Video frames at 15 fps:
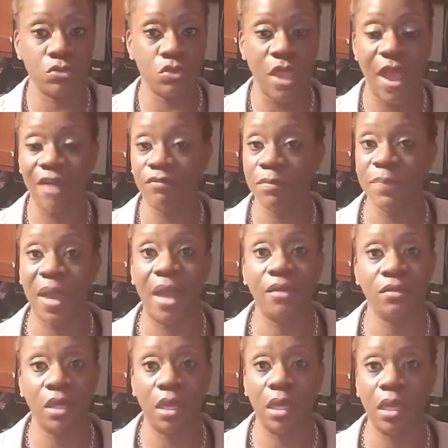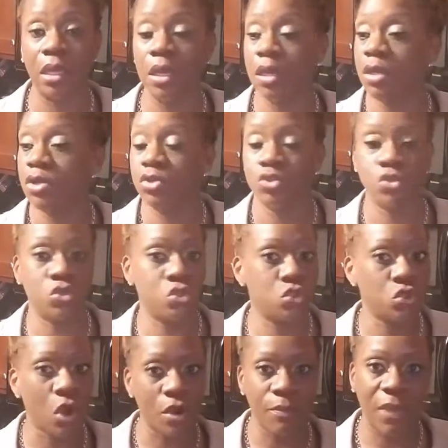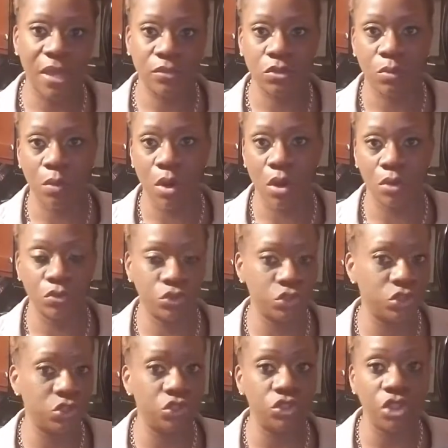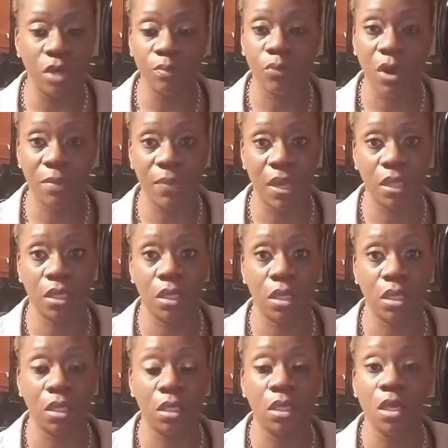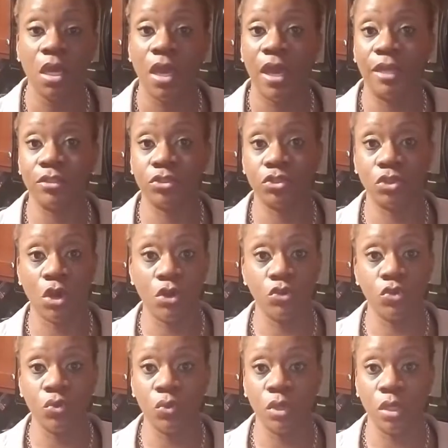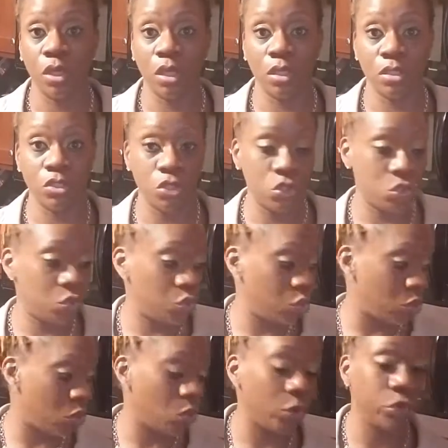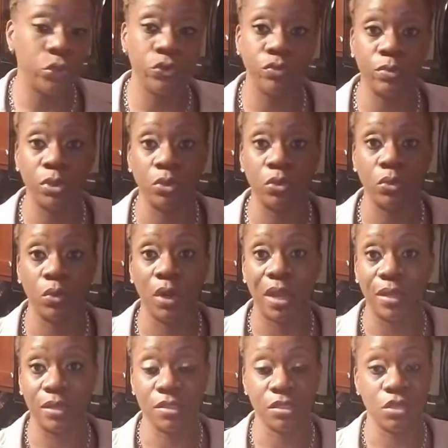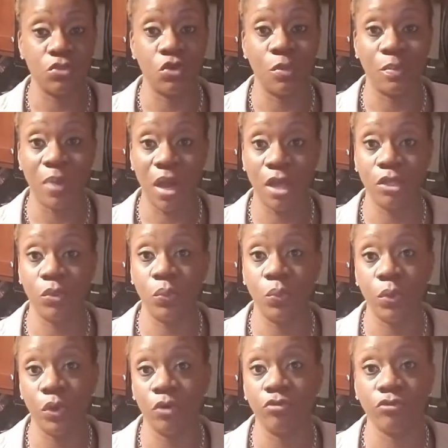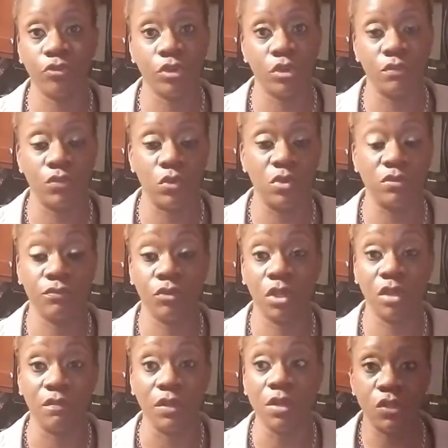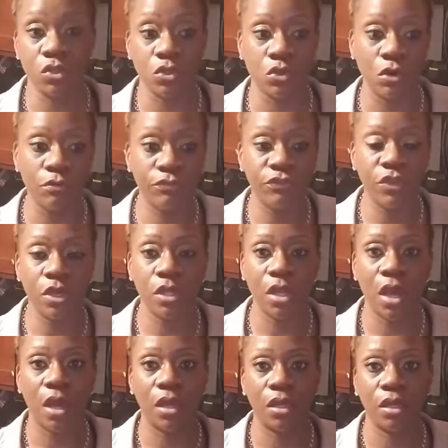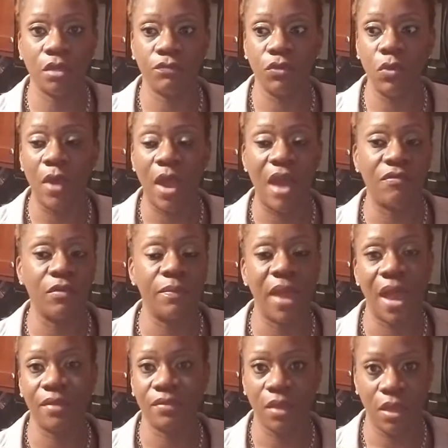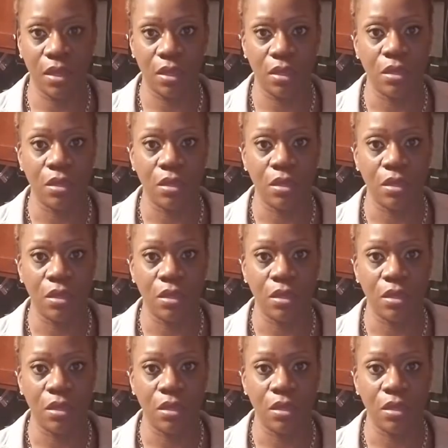have a bad day, start back tomorrow. Just jump right back in and start doing and continue doing what you've been doing. Like I said, your body will forgive. It's forgiving. So don't feel like if you have a bad day